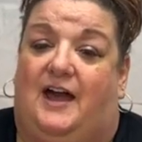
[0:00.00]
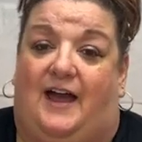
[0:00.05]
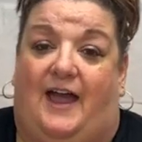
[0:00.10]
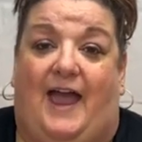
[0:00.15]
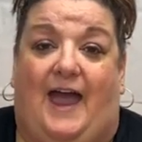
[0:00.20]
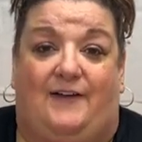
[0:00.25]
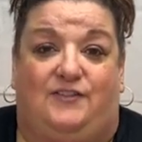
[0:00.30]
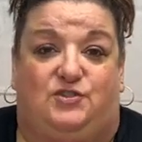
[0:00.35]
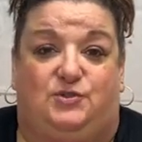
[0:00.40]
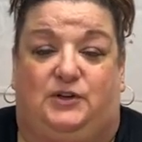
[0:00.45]

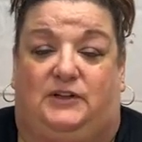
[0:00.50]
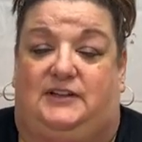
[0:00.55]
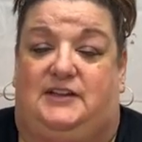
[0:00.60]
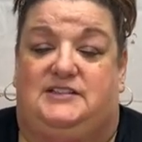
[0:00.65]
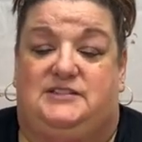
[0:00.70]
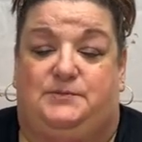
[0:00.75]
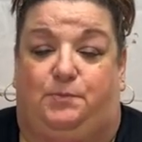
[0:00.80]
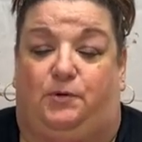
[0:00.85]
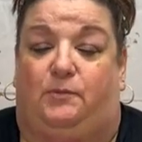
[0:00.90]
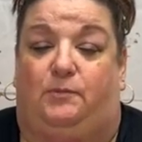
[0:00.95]
Have to at
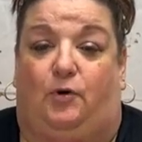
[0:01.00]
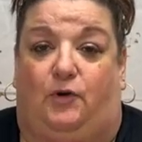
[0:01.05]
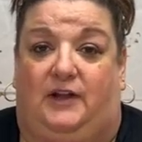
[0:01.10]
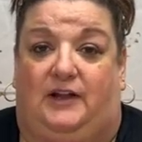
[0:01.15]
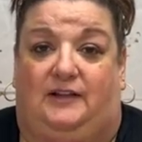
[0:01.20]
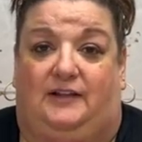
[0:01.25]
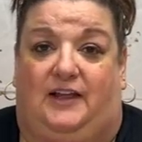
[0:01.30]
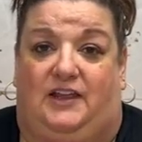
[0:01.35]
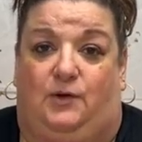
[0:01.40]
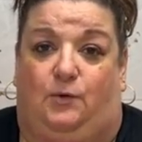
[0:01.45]
least promote
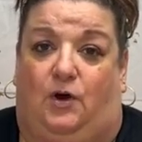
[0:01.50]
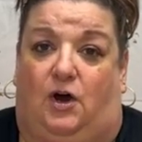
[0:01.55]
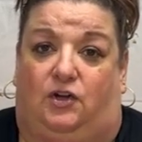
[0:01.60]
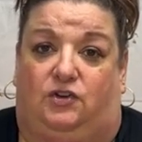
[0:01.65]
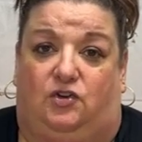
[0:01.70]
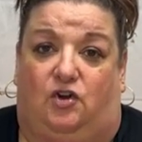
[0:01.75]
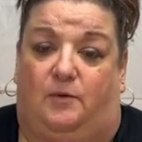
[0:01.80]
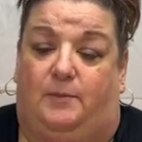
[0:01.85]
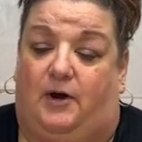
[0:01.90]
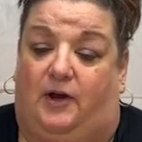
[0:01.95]
it and let you
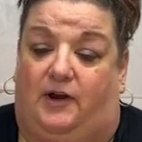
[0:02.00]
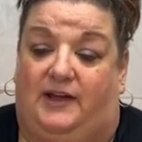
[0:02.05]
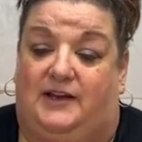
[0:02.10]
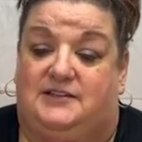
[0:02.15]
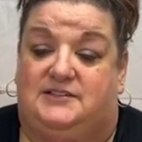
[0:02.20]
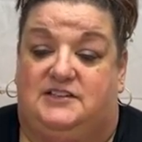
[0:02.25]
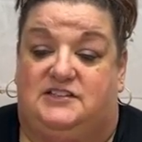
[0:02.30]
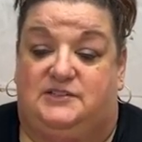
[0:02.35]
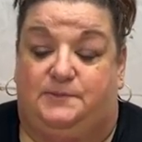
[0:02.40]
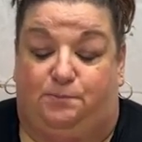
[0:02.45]
all know about it
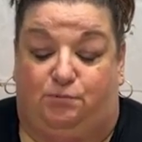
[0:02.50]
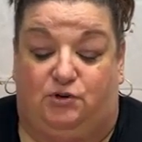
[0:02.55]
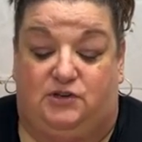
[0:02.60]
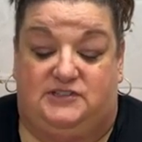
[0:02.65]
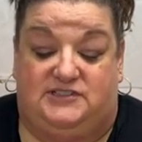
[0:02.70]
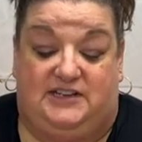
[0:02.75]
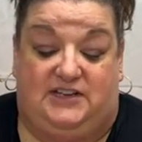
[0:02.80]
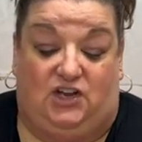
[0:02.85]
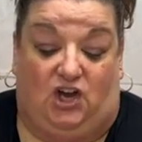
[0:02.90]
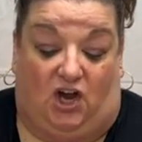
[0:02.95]
because it's
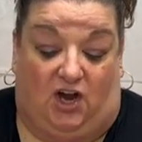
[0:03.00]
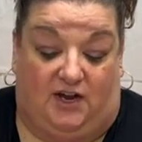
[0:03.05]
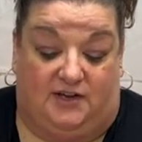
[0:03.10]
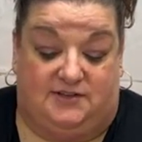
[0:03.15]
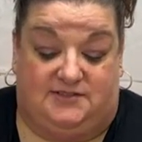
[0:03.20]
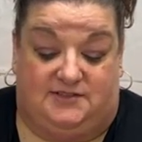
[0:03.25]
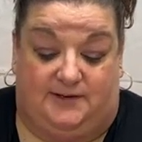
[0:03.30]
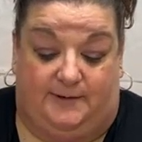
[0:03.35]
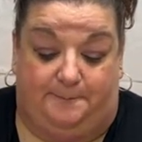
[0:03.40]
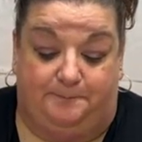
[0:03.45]
pretty
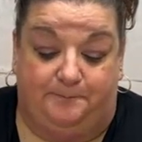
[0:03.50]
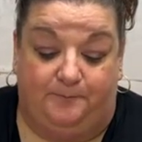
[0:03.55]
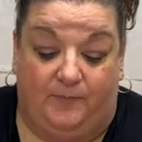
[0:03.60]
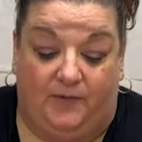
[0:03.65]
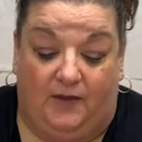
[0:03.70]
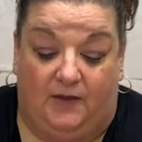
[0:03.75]
awesome.